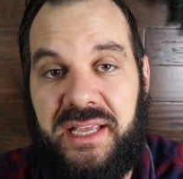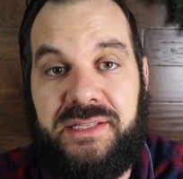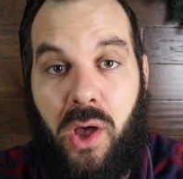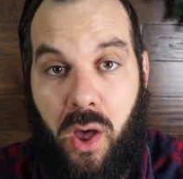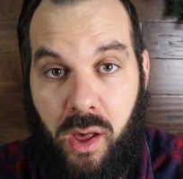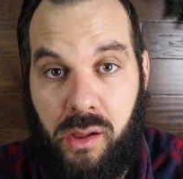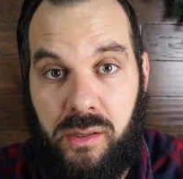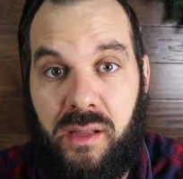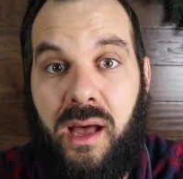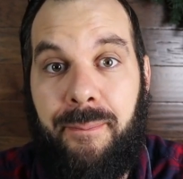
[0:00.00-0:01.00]
It's
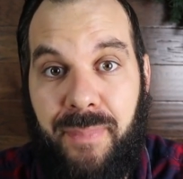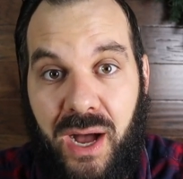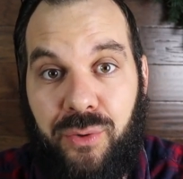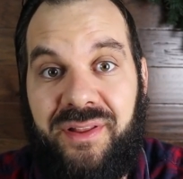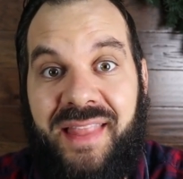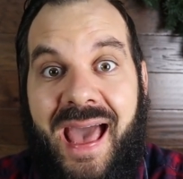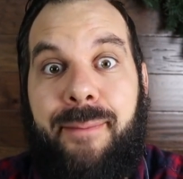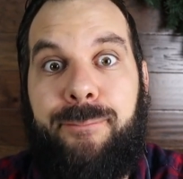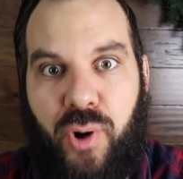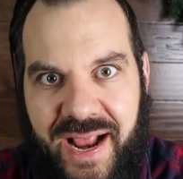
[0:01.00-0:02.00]
all about
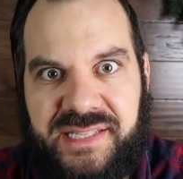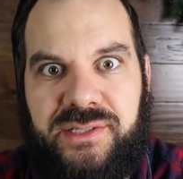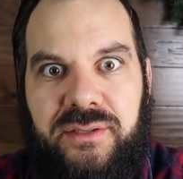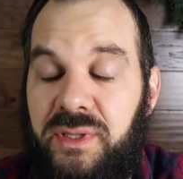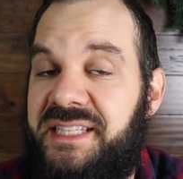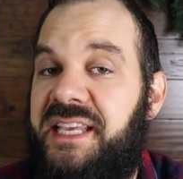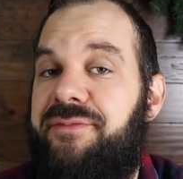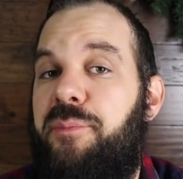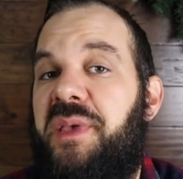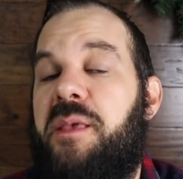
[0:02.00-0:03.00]
that breast. So let's
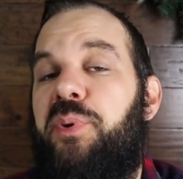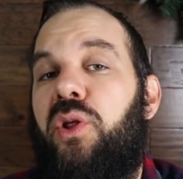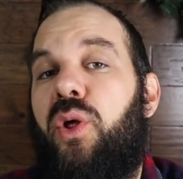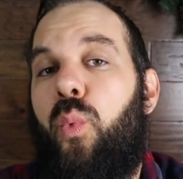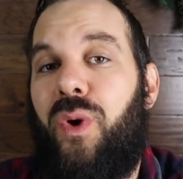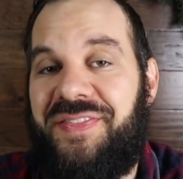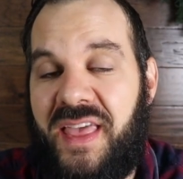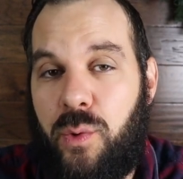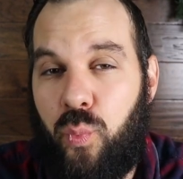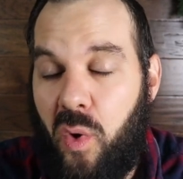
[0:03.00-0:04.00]
give the people what
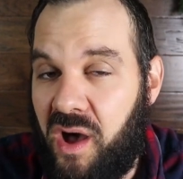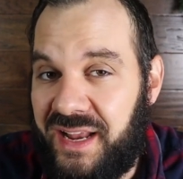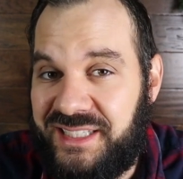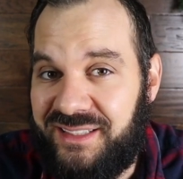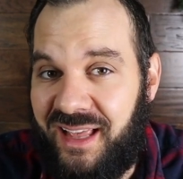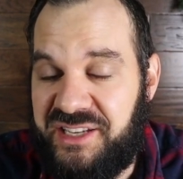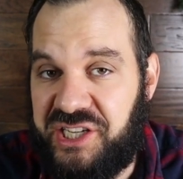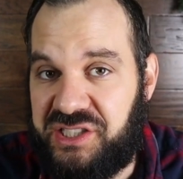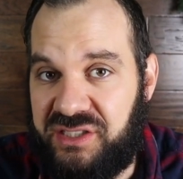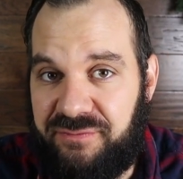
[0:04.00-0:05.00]
they want and
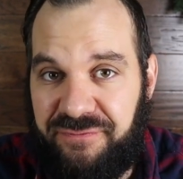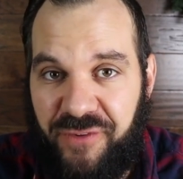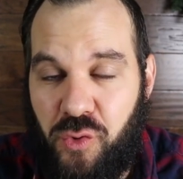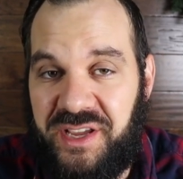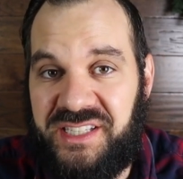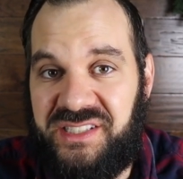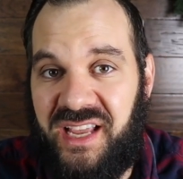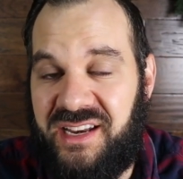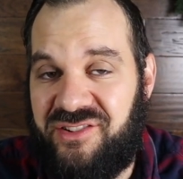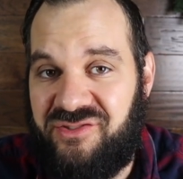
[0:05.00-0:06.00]
just focus
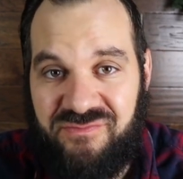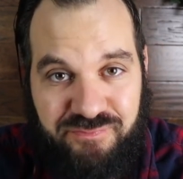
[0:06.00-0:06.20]
and